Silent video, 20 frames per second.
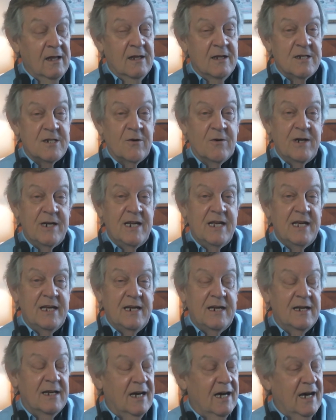So I
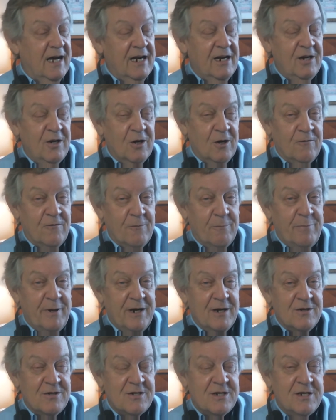did. I didn't know if her
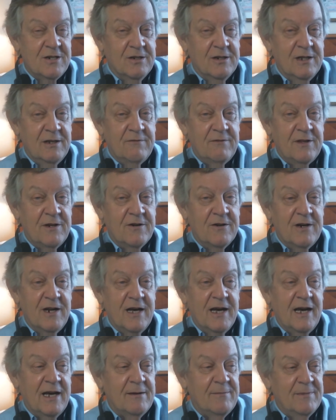parents still lived there or
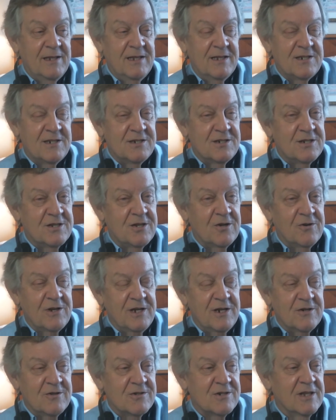not. And this is
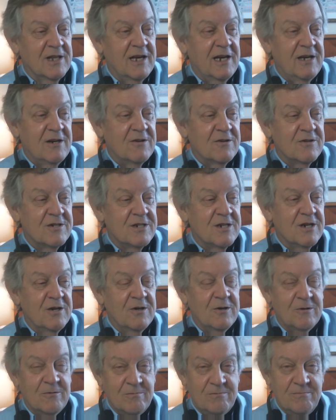30 years later,
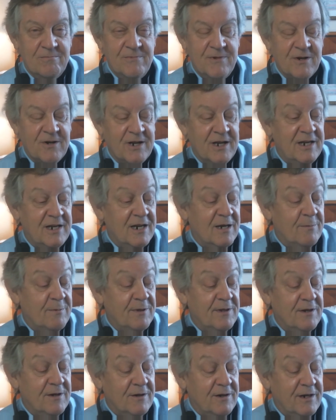so they're getting
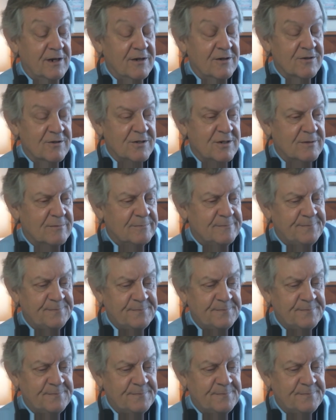up in their years.